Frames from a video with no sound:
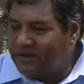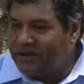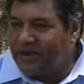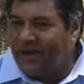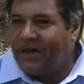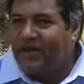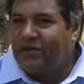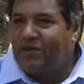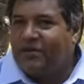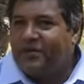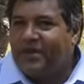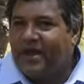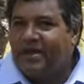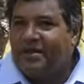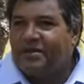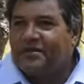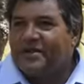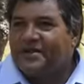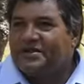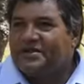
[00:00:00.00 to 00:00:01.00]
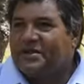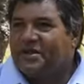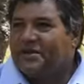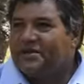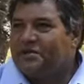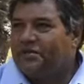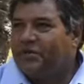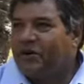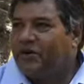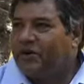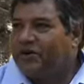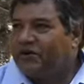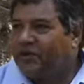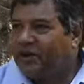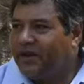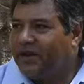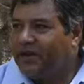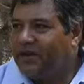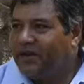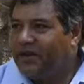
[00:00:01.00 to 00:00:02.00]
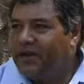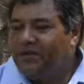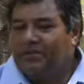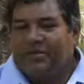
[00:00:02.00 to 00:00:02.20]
That's the spirit thing.